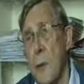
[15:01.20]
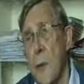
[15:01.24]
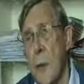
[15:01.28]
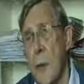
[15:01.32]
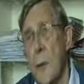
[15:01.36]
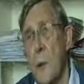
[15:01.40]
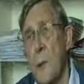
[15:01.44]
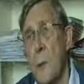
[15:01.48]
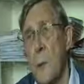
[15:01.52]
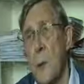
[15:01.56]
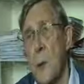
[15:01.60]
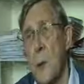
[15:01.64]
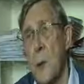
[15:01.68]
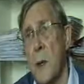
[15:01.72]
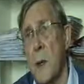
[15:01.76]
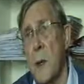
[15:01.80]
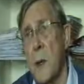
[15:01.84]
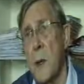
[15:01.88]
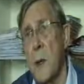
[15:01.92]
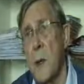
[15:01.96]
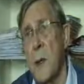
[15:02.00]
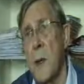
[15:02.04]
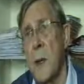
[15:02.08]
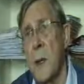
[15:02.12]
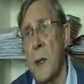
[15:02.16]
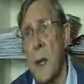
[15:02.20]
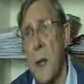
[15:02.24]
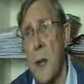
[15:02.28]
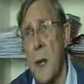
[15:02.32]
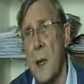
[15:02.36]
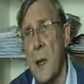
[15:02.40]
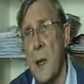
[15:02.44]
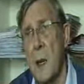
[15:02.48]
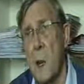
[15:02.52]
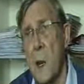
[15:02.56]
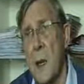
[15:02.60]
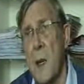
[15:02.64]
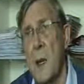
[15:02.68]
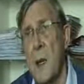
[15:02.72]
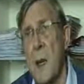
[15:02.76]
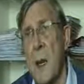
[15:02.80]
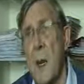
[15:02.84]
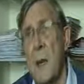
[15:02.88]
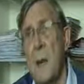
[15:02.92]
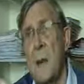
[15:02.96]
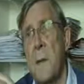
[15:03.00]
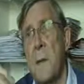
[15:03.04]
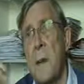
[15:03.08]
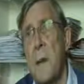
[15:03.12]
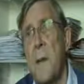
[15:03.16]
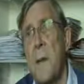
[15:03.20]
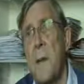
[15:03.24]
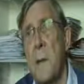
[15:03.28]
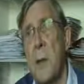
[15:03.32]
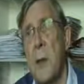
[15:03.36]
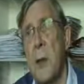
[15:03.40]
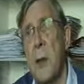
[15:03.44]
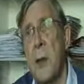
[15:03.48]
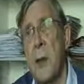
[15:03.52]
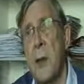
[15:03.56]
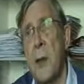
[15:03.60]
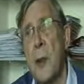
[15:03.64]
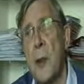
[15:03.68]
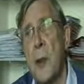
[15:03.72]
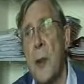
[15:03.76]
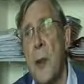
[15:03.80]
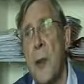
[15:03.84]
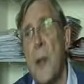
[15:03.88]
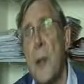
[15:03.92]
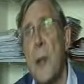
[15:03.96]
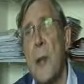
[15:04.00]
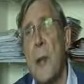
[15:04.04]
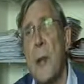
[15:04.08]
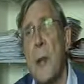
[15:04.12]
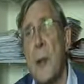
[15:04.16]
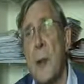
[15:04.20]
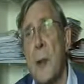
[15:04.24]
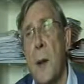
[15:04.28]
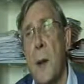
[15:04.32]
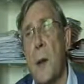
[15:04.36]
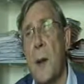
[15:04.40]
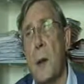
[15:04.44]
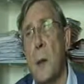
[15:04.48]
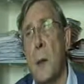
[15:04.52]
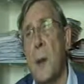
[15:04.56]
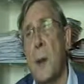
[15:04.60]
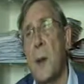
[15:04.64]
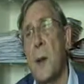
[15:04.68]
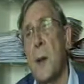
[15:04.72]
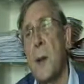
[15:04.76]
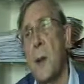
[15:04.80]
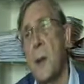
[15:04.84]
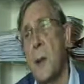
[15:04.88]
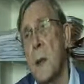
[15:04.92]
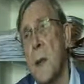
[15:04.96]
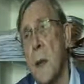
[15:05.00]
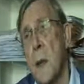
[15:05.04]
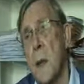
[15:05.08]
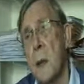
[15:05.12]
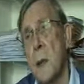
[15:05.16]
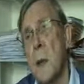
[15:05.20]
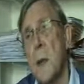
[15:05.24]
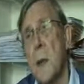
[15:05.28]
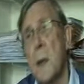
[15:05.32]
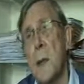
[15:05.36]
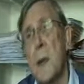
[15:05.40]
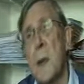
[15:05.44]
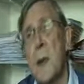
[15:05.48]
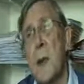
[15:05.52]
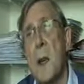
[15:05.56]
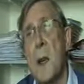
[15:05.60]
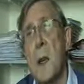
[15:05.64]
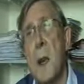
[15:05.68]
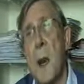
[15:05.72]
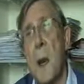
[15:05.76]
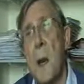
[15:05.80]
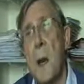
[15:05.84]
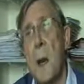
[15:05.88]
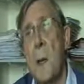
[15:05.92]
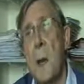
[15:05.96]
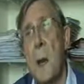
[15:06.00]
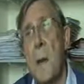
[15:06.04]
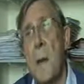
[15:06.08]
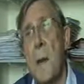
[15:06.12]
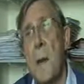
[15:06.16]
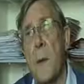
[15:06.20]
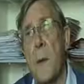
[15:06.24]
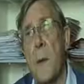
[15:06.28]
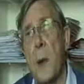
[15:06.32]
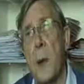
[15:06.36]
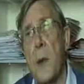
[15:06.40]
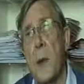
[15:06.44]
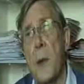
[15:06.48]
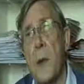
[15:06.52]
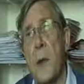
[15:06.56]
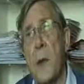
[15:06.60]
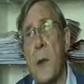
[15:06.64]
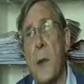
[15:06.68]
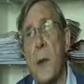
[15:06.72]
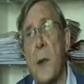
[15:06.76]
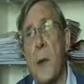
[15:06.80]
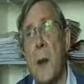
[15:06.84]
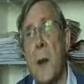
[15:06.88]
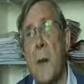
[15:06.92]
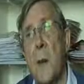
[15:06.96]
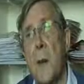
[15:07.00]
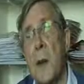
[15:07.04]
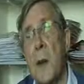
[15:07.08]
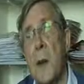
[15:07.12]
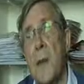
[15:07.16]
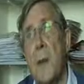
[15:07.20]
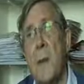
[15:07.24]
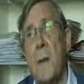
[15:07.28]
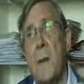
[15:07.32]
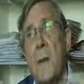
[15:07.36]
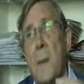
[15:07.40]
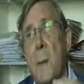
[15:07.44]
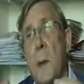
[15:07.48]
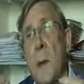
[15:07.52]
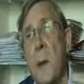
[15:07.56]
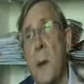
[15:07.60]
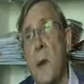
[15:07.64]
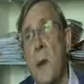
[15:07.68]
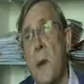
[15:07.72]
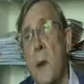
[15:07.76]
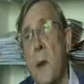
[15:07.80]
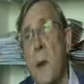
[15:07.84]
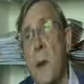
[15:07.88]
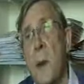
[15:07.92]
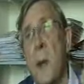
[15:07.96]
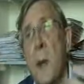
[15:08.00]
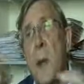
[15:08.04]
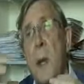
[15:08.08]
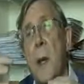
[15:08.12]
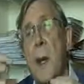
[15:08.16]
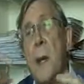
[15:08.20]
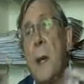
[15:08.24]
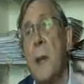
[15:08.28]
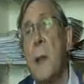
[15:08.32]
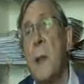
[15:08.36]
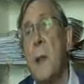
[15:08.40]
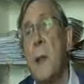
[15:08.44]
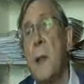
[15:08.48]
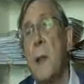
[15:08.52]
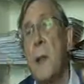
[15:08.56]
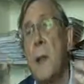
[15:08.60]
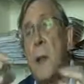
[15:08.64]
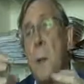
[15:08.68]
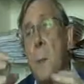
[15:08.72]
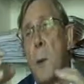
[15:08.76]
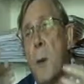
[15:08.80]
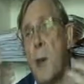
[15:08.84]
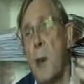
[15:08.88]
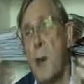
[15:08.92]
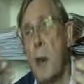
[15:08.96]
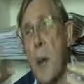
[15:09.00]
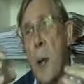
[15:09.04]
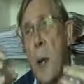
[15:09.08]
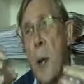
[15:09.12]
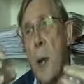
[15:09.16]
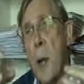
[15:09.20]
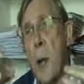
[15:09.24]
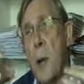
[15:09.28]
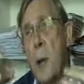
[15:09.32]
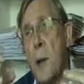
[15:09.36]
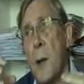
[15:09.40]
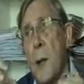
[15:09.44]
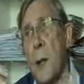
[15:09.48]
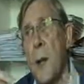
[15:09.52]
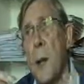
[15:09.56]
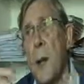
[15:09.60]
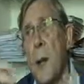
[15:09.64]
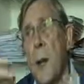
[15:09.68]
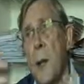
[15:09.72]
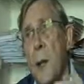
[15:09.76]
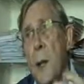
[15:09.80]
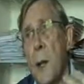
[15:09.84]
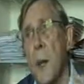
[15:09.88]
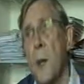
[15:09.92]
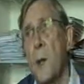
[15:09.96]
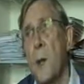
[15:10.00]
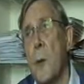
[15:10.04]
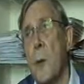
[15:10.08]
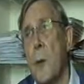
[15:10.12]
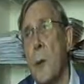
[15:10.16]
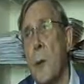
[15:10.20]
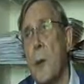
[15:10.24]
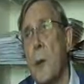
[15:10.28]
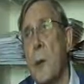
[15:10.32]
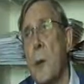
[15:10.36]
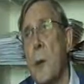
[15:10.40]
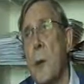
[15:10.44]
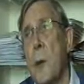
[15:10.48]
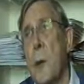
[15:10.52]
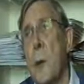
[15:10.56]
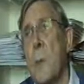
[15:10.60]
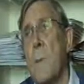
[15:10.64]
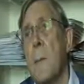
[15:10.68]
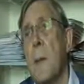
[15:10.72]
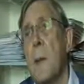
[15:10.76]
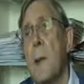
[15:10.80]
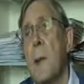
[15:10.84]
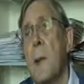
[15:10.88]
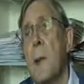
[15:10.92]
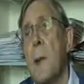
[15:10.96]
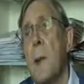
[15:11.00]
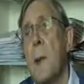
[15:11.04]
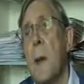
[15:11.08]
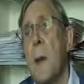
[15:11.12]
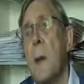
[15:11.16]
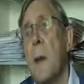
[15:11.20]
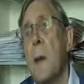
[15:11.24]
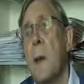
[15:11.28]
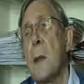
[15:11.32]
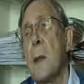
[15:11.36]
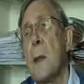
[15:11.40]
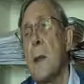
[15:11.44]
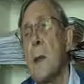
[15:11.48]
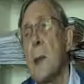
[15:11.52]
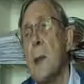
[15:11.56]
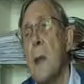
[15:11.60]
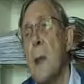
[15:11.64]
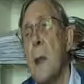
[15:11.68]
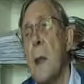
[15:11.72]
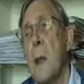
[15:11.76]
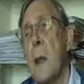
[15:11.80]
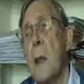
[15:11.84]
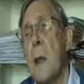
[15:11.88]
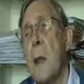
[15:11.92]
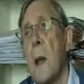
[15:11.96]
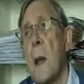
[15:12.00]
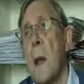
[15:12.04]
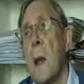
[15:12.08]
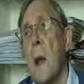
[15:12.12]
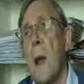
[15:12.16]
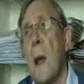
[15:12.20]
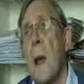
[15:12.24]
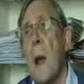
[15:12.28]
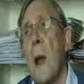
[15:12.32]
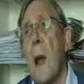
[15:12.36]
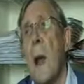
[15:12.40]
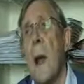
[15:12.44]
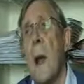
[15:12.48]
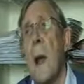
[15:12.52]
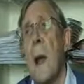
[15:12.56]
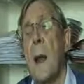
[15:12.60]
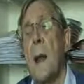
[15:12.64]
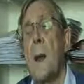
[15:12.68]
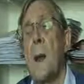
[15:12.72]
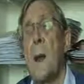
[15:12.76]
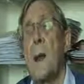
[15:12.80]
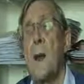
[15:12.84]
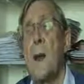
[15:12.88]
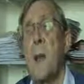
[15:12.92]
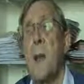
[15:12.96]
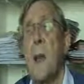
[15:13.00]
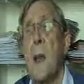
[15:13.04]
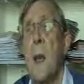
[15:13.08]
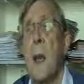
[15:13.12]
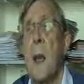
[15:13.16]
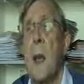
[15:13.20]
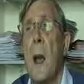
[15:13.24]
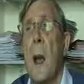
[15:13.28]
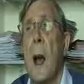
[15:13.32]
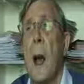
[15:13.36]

or set of persons has one set of information, another person has the other information, and this information needs to be shared in order to accomplish the task. And